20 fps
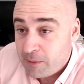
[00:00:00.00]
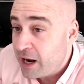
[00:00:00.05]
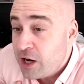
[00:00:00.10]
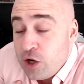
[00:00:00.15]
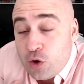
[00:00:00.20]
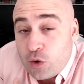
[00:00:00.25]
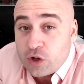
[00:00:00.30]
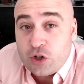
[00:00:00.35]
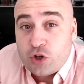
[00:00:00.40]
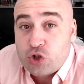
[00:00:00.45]
and
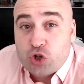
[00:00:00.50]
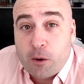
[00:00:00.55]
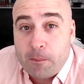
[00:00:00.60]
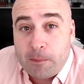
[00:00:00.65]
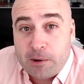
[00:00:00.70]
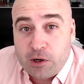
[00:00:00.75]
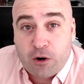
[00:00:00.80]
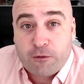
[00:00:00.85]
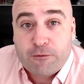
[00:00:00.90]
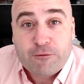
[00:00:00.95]
you can
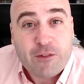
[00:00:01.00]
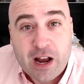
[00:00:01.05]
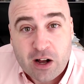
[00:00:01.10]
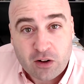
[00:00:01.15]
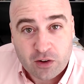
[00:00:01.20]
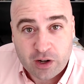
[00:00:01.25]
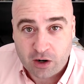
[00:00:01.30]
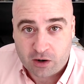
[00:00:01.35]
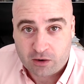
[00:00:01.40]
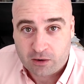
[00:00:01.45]
interpret your
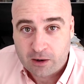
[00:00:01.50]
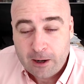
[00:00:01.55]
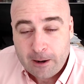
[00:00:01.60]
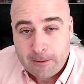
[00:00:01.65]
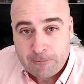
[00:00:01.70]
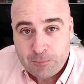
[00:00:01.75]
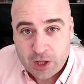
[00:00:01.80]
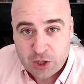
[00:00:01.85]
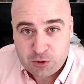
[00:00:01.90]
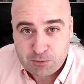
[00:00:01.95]
failure
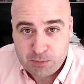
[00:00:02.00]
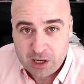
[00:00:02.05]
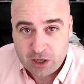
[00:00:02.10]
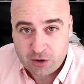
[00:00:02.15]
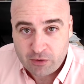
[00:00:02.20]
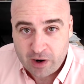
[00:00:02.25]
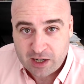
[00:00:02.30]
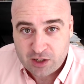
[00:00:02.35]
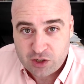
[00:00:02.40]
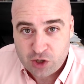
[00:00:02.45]
as being
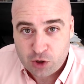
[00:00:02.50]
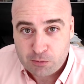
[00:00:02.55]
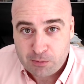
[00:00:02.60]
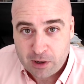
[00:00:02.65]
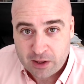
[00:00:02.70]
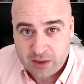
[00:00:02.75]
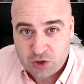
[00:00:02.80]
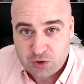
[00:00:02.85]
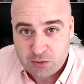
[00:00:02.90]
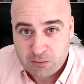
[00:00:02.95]
granted to you by
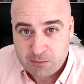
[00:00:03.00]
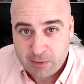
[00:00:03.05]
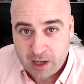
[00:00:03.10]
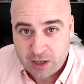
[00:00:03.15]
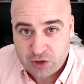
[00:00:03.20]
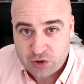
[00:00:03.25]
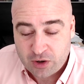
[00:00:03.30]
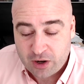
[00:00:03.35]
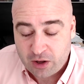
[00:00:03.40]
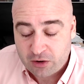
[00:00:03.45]
this
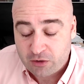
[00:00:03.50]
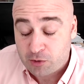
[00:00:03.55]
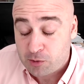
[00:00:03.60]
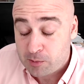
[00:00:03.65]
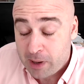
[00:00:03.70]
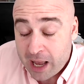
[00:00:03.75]
magical algorithm.